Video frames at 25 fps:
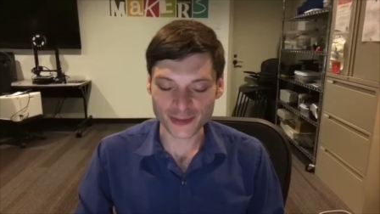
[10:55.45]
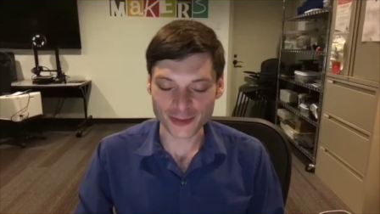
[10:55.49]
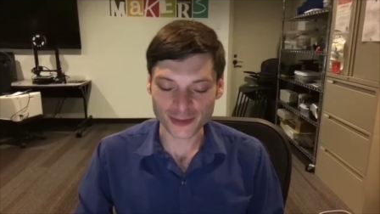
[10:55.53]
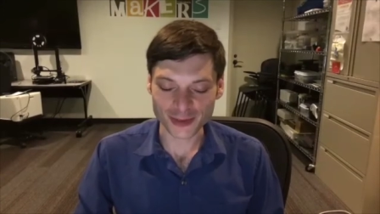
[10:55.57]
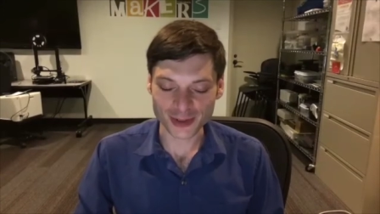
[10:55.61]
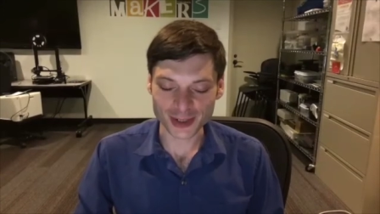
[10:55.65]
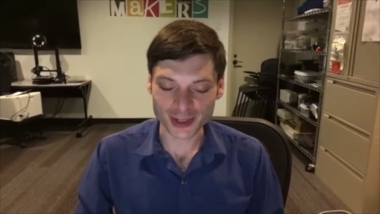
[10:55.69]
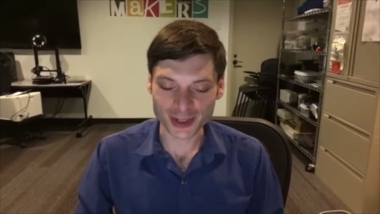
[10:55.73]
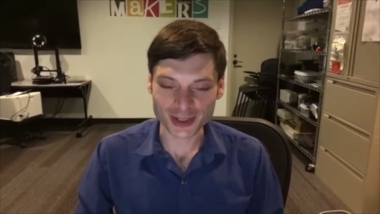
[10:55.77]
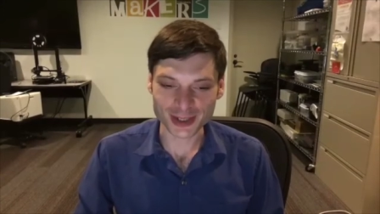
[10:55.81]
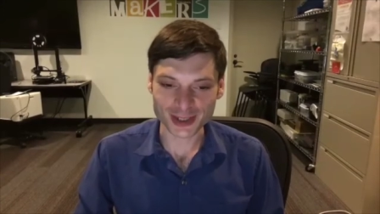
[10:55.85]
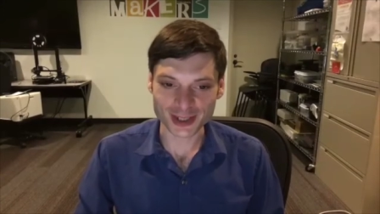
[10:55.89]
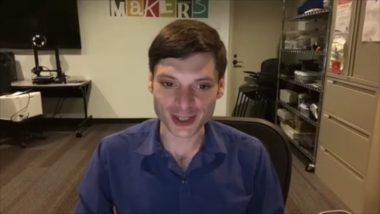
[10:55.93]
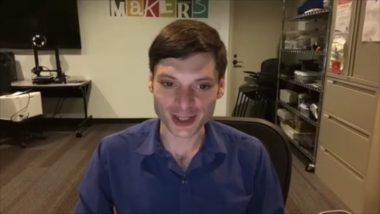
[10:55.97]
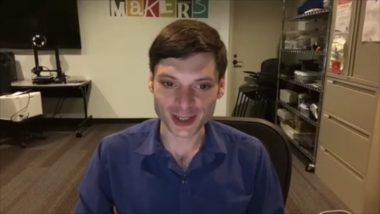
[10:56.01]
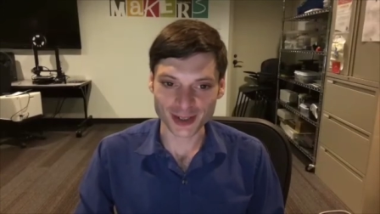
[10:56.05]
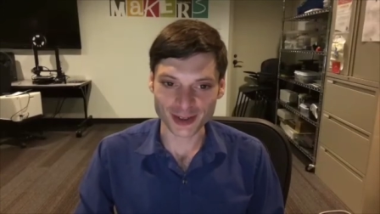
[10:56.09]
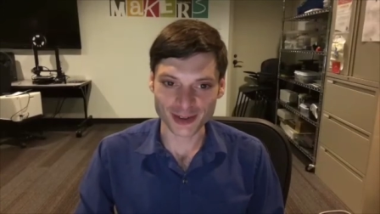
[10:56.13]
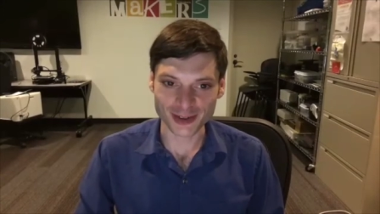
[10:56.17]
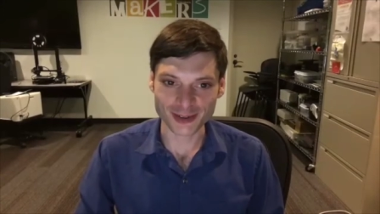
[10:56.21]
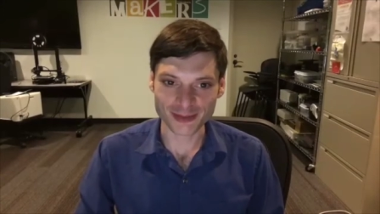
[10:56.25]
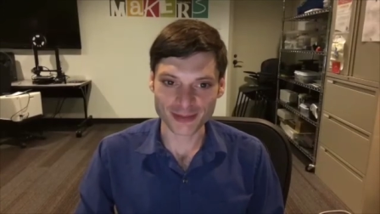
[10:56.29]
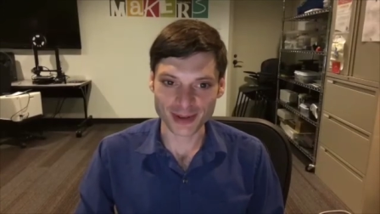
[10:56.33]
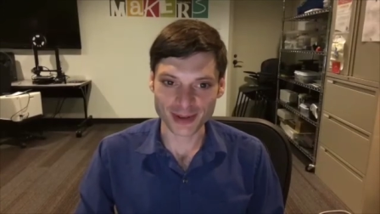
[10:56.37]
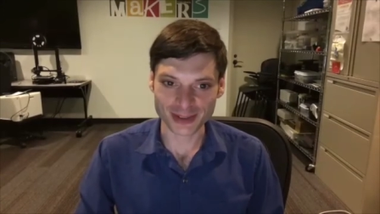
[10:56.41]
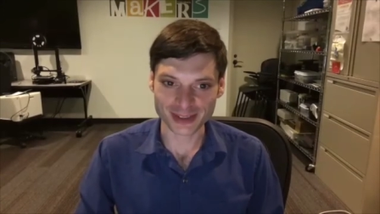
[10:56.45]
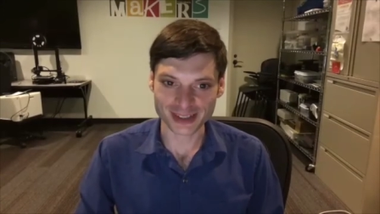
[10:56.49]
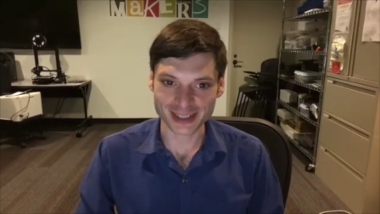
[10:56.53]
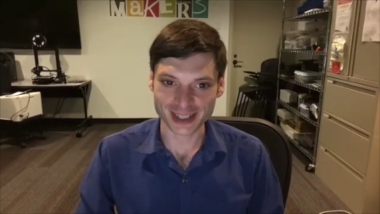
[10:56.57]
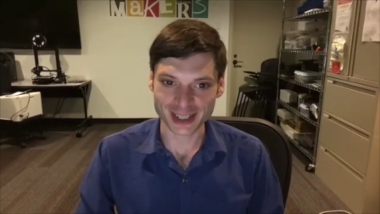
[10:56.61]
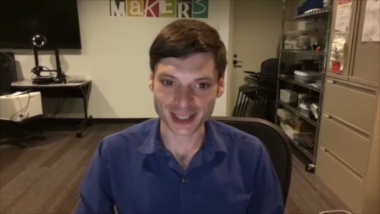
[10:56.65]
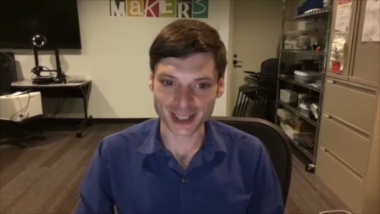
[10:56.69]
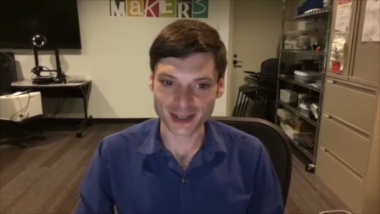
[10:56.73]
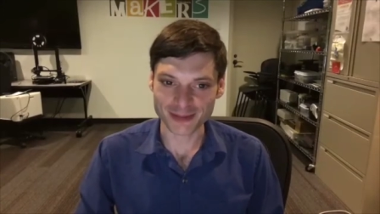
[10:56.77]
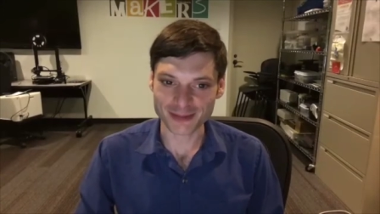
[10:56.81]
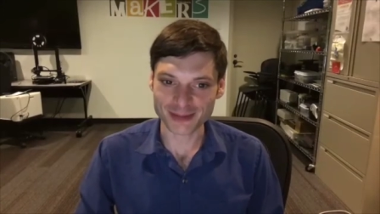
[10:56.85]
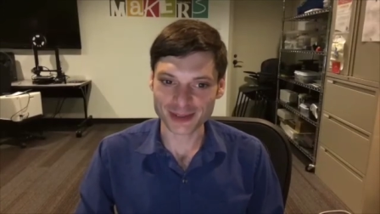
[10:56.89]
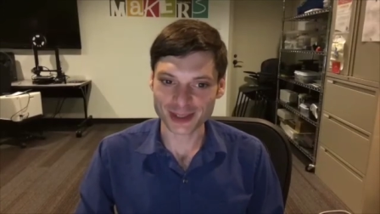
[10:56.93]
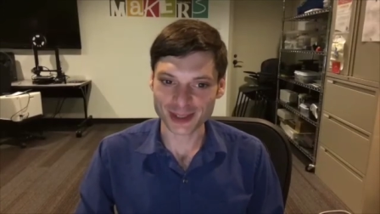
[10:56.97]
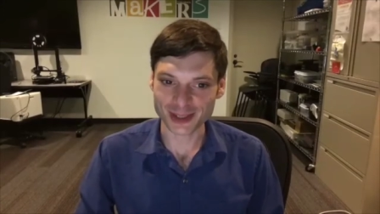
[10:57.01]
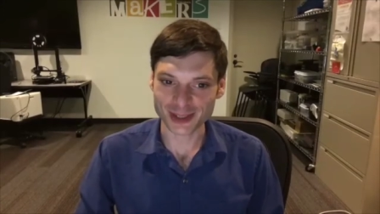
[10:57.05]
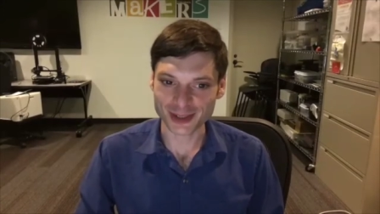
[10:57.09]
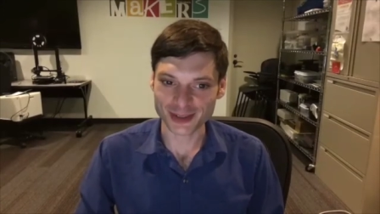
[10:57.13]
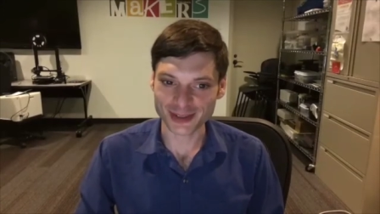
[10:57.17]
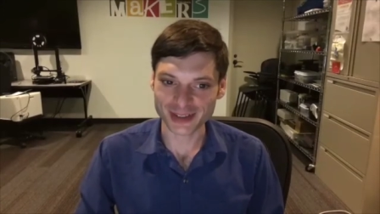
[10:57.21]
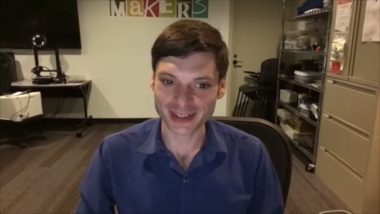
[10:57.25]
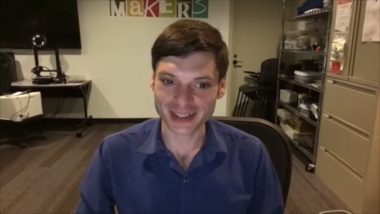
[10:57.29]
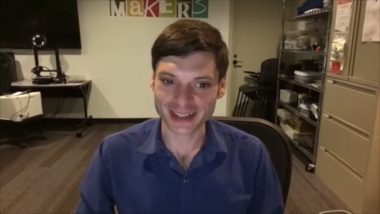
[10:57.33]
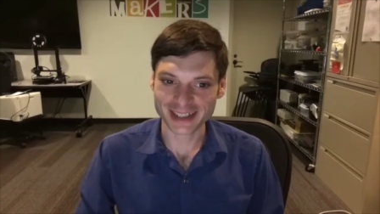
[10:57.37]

wish, so most times, so